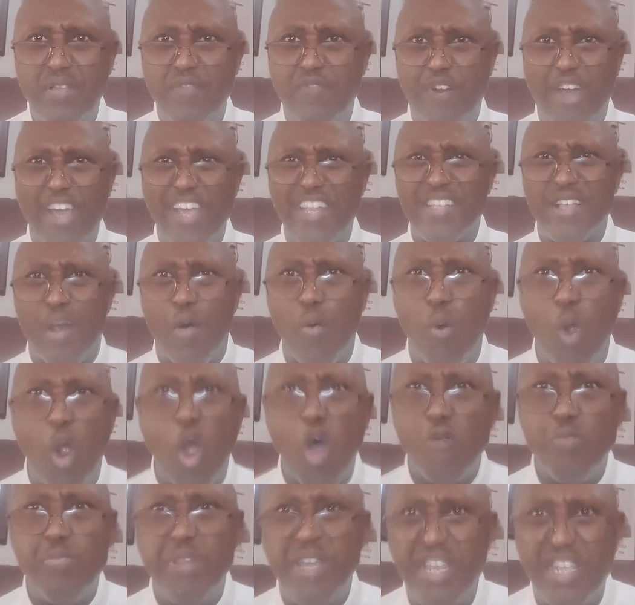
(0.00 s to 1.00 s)
fighters are
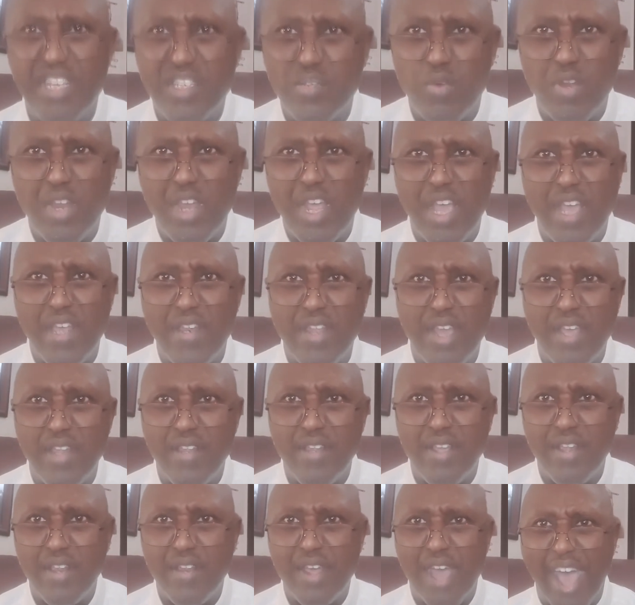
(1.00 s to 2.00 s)
world beaters when they're,
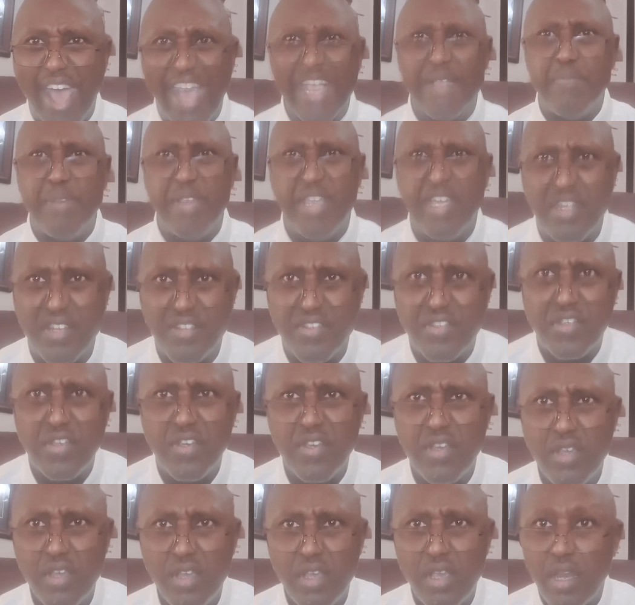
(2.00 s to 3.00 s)
they're, they're, they egg beaters.
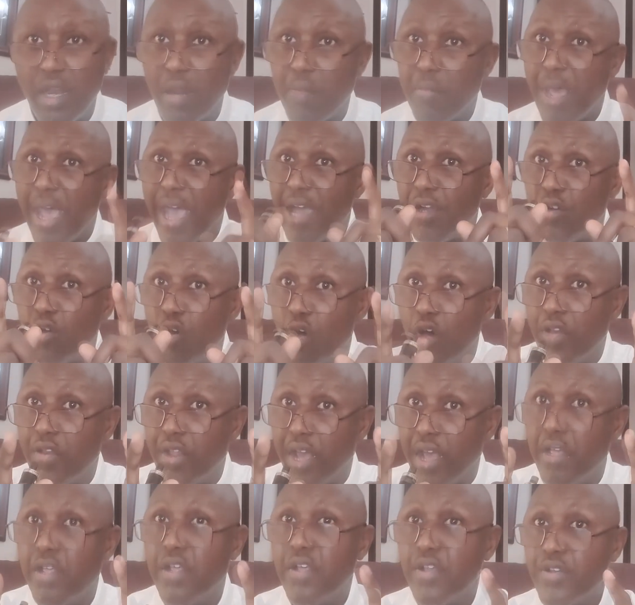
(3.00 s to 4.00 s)
And I'm not caught
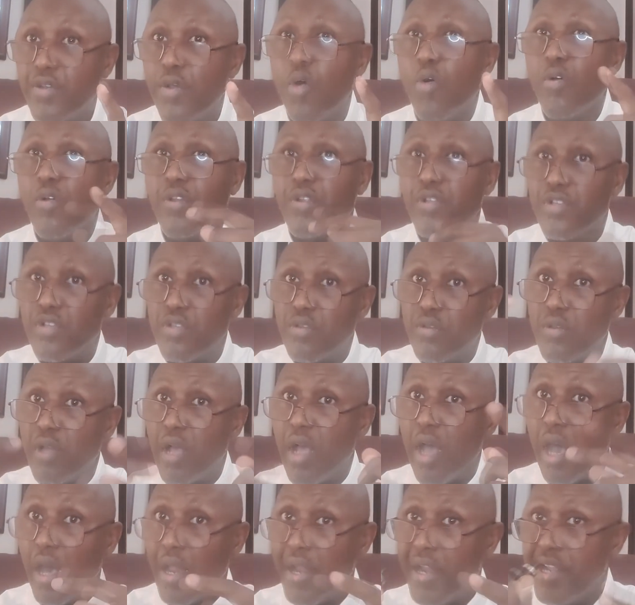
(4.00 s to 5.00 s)
that. You know,
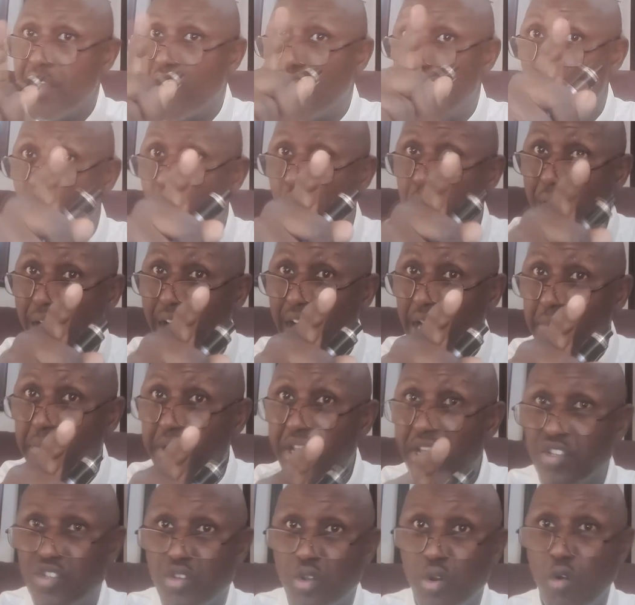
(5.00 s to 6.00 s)
I didn't call on
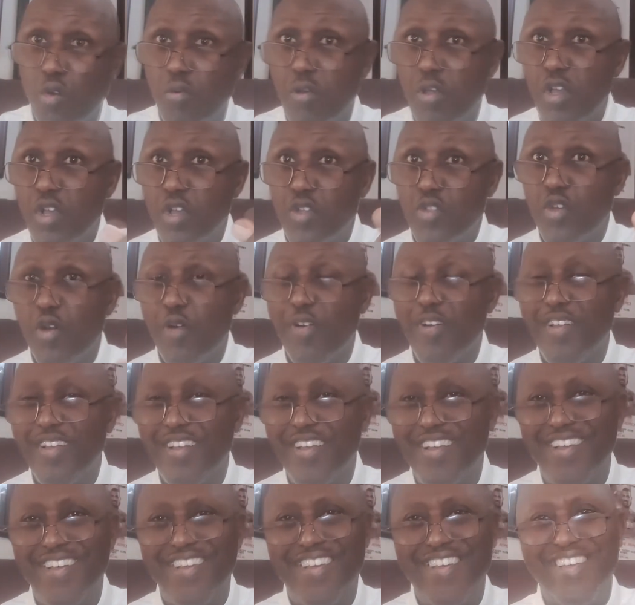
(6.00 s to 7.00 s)
Agnew, so don't
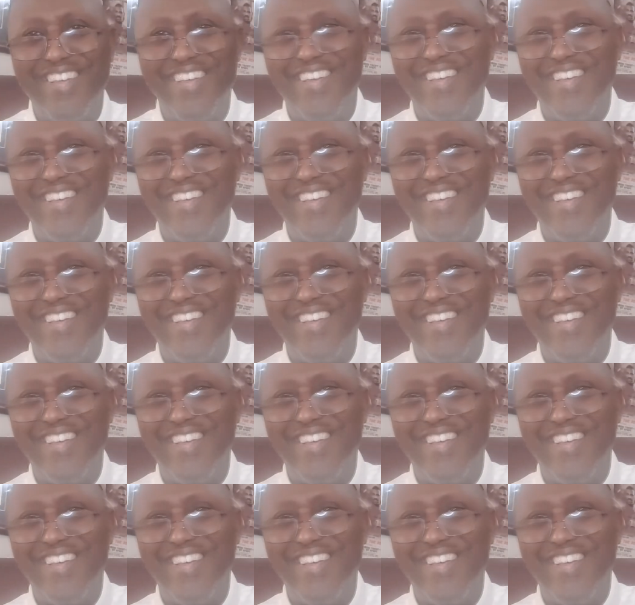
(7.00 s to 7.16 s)
don't,